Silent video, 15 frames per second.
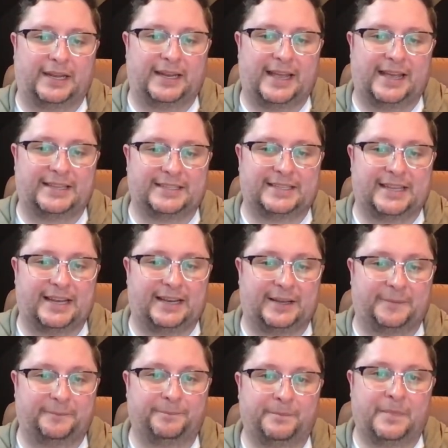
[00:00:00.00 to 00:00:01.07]
and
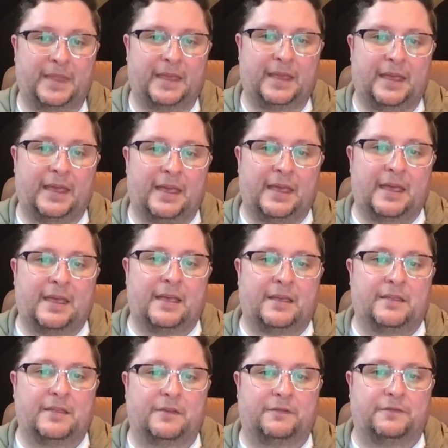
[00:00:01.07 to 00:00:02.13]
hesitating.
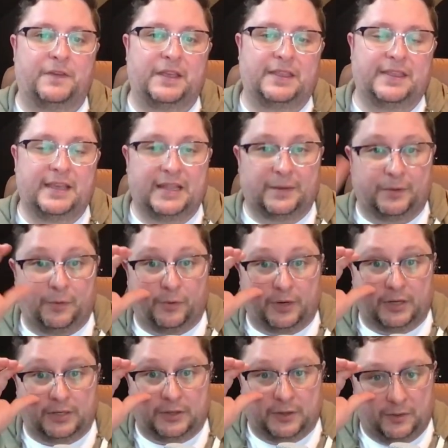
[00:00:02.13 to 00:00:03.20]
The fifth thing that we want
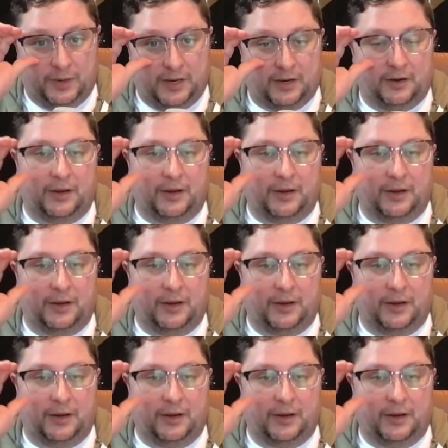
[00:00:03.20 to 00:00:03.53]
to do here